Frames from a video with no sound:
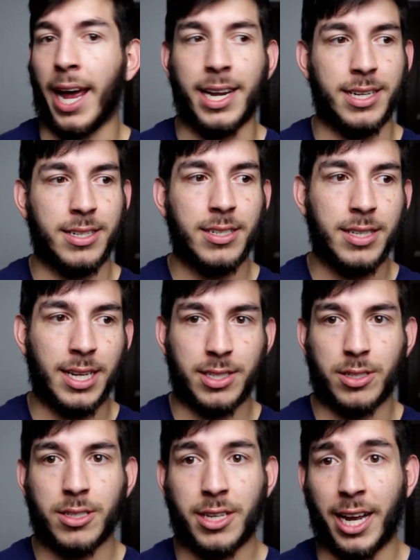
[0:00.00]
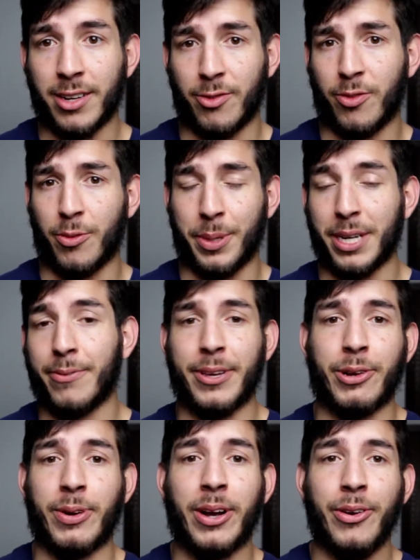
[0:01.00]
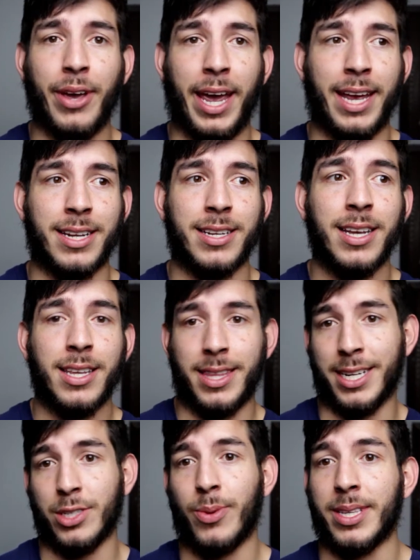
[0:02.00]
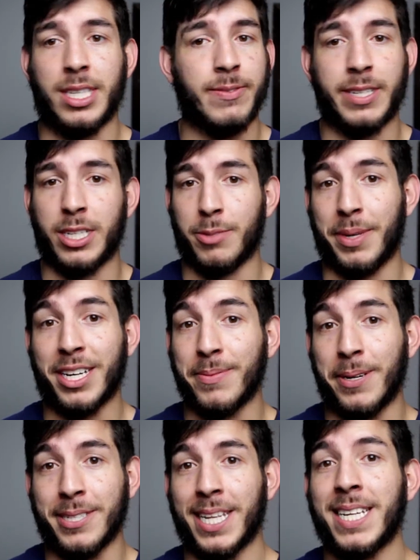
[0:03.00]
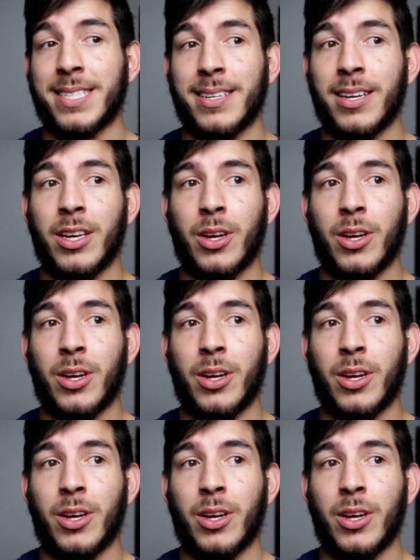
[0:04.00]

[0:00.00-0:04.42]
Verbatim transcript: and that's kind of for me to figure out, and that is why these videos may come out late,